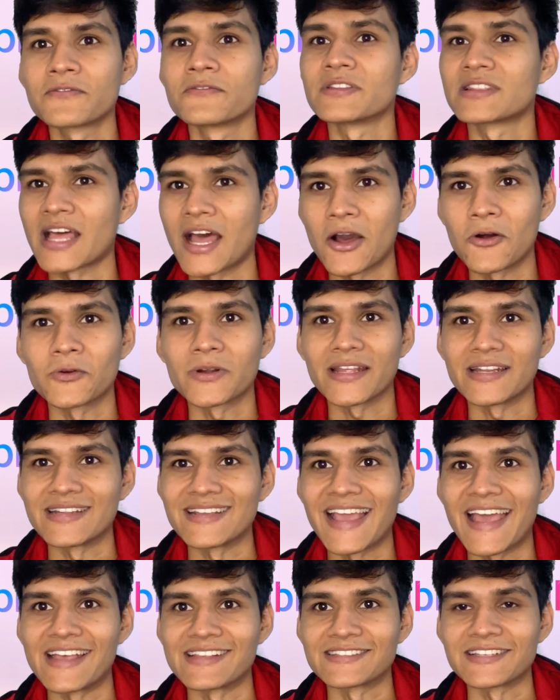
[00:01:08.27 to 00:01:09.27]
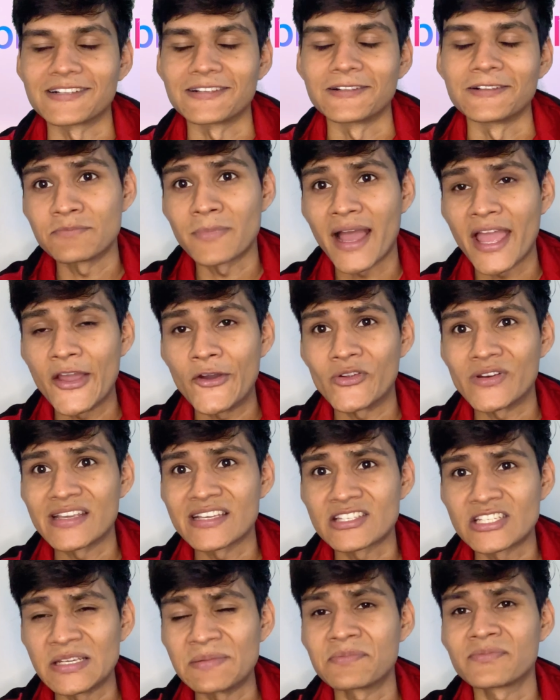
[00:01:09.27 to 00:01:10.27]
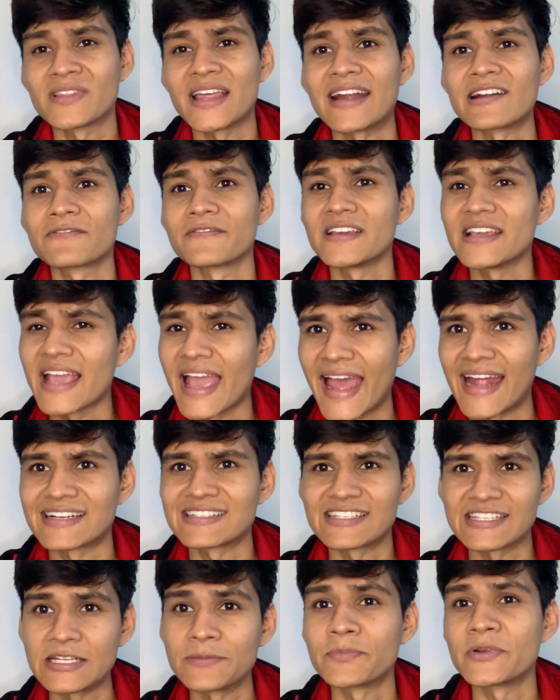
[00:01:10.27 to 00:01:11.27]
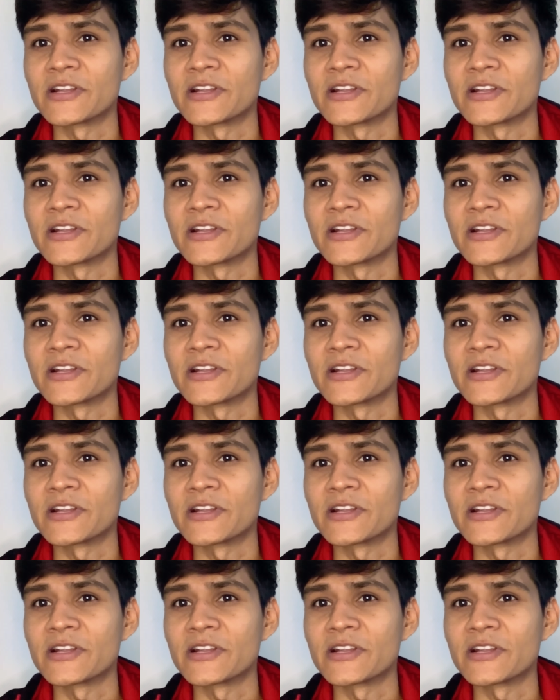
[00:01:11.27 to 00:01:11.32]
without any hassle. Bionic chip that we had seen